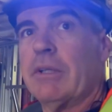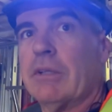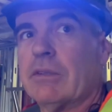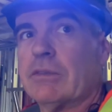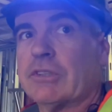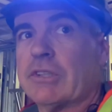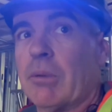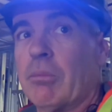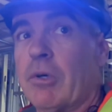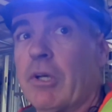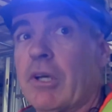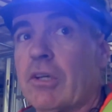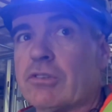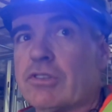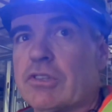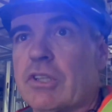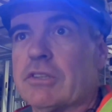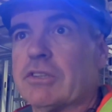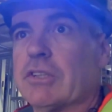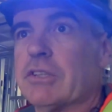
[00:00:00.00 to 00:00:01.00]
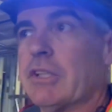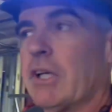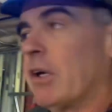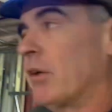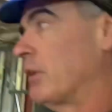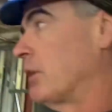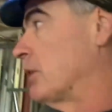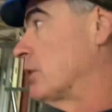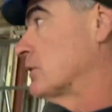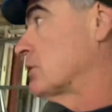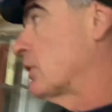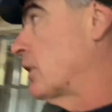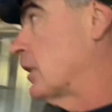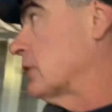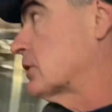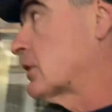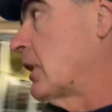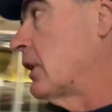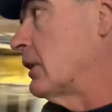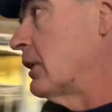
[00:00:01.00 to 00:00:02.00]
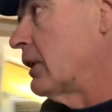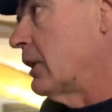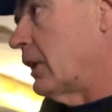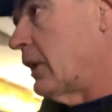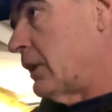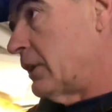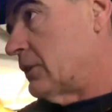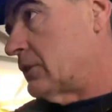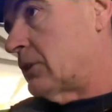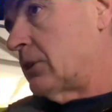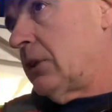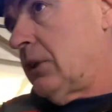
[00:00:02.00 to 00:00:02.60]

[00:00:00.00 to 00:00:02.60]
Someone else shuts it down here, so that's kind of nice.